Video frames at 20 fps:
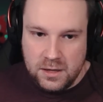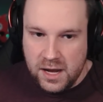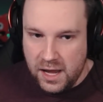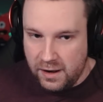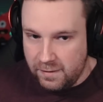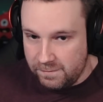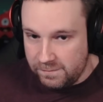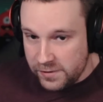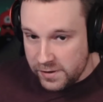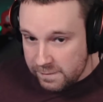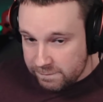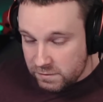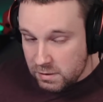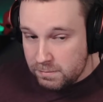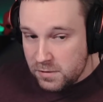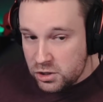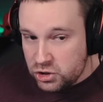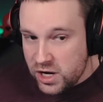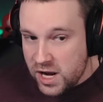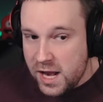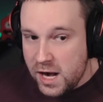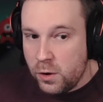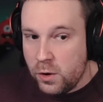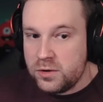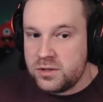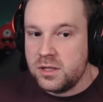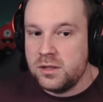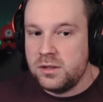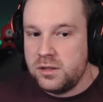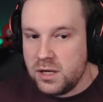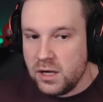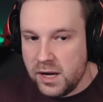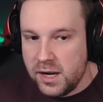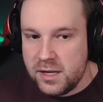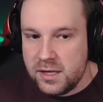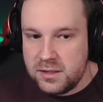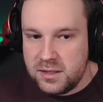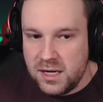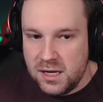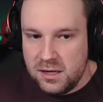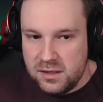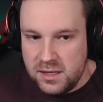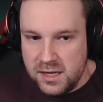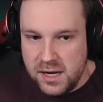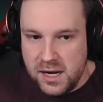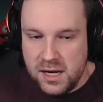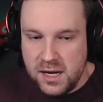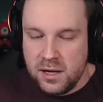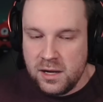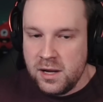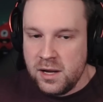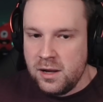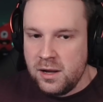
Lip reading: And From the Shadows does indeed